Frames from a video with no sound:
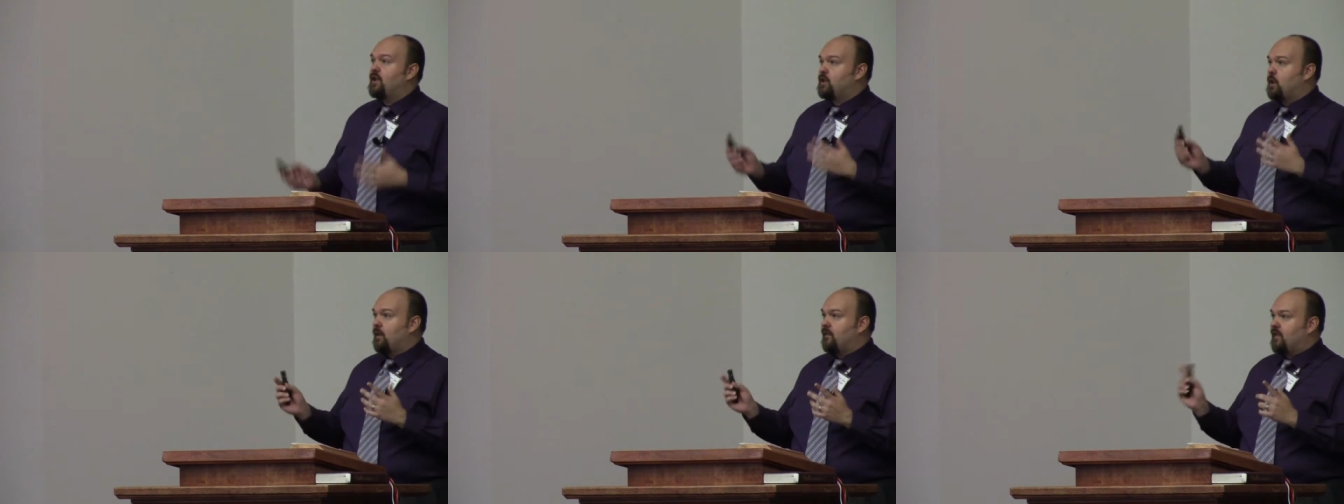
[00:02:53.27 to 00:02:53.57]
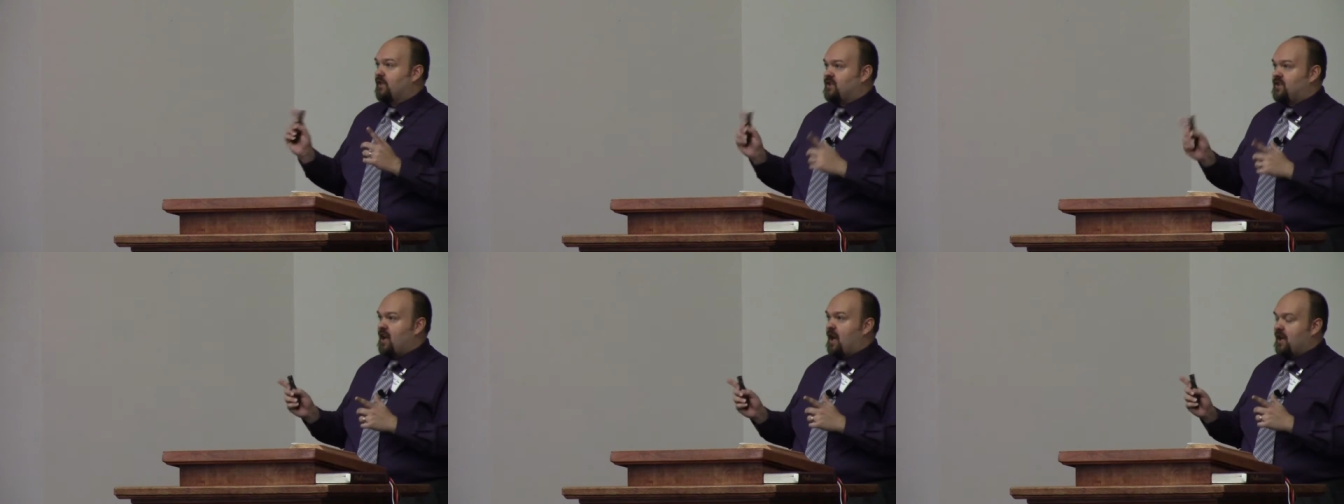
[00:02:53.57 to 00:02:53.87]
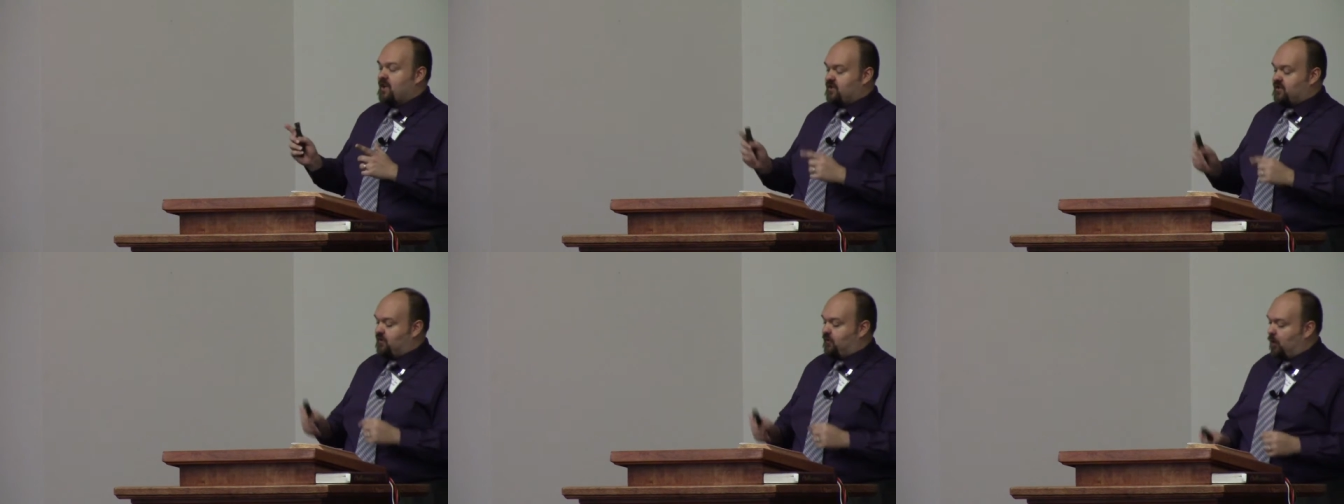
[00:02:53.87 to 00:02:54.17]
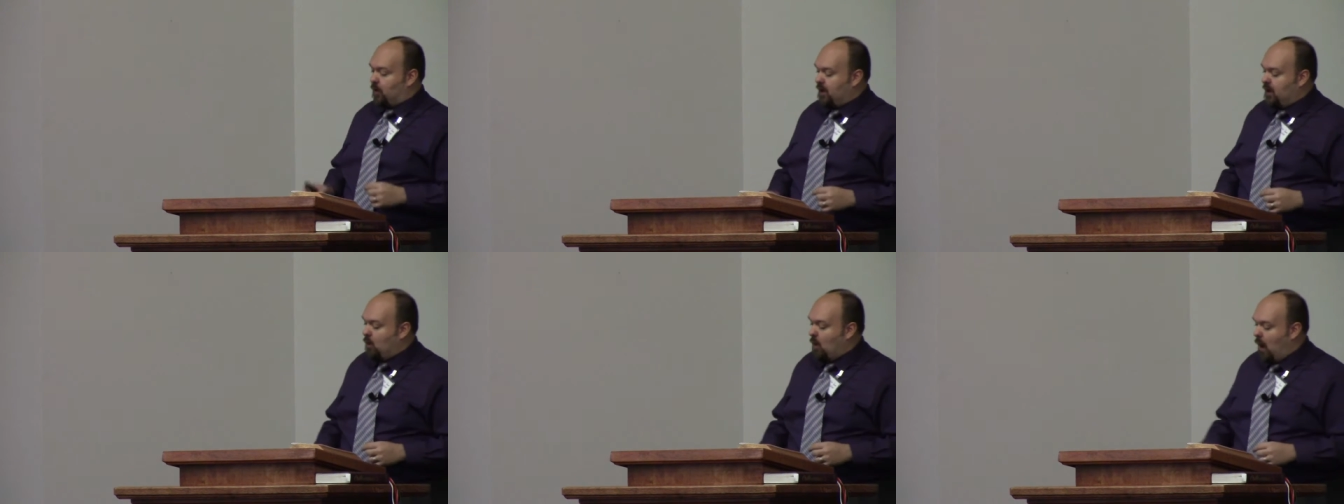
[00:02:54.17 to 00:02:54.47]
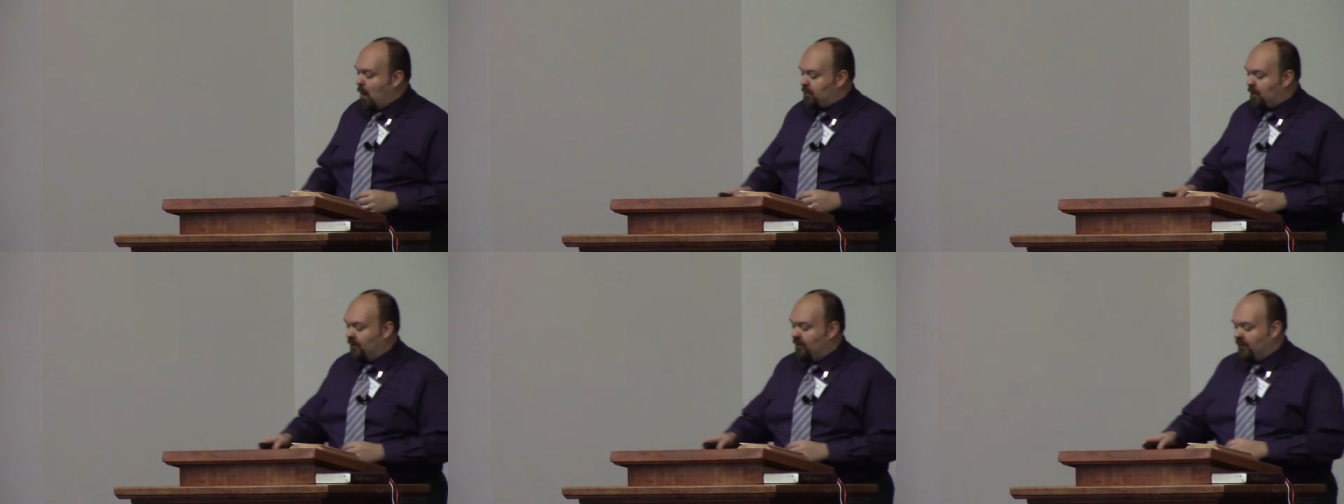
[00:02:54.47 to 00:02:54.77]
I do have the text for you
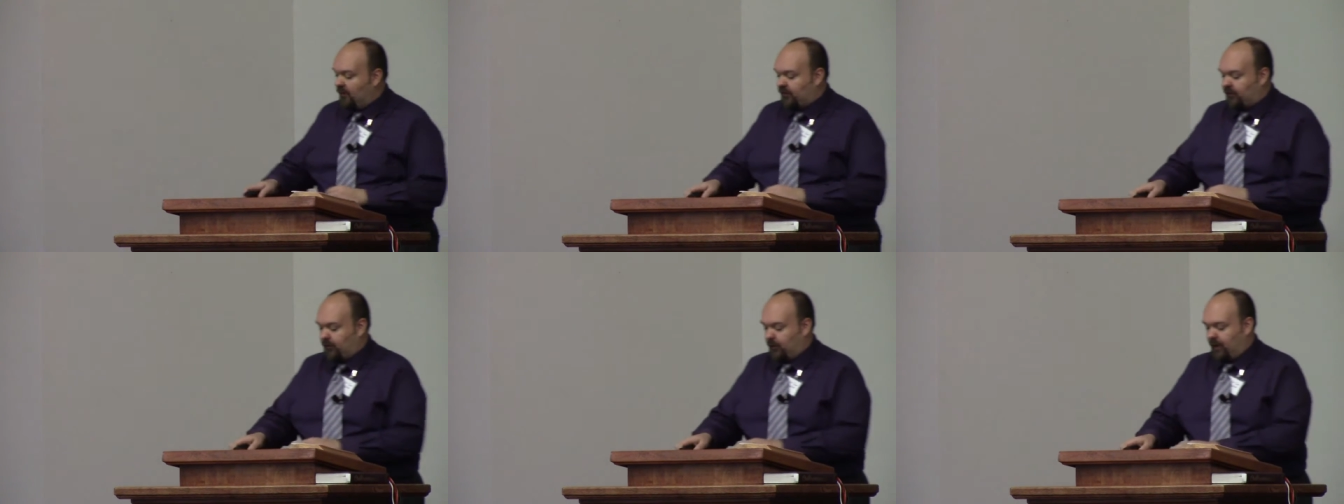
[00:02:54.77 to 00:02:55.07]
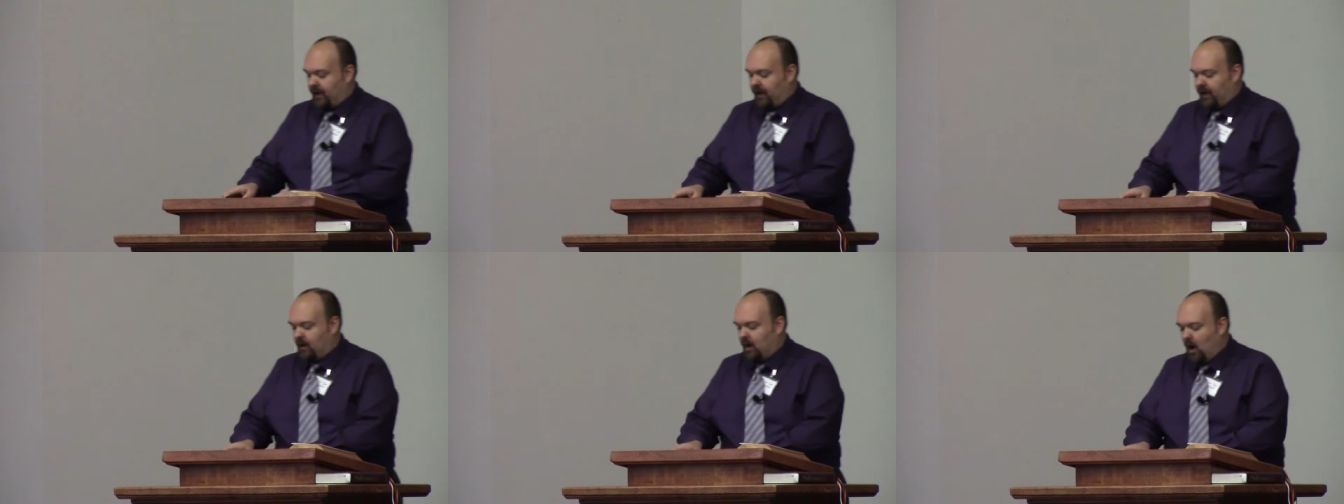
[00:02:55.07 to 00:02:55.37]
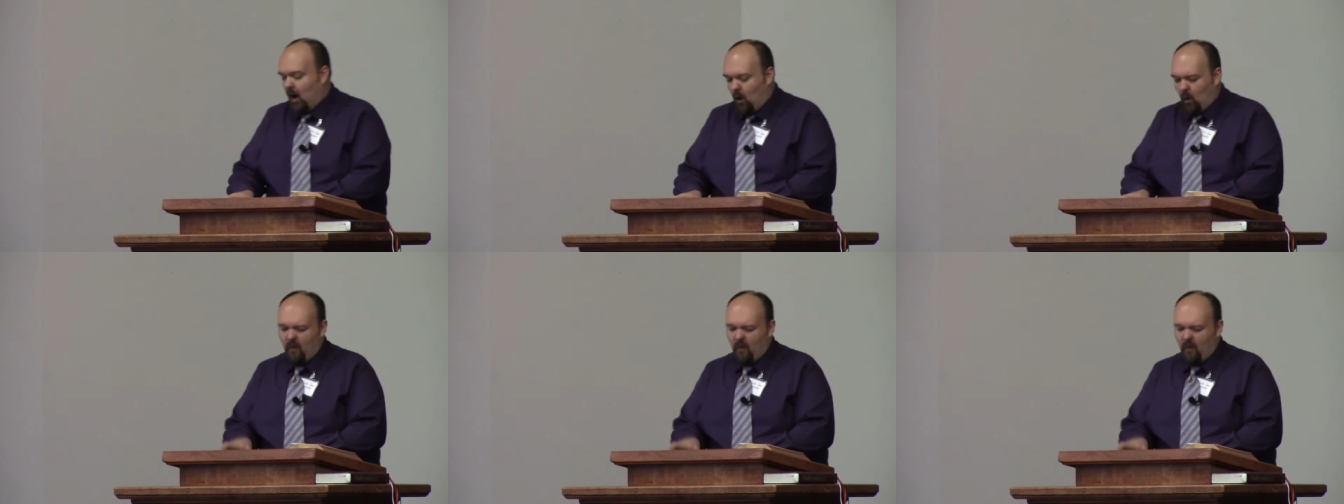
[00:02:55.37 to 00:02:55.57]
up on the screen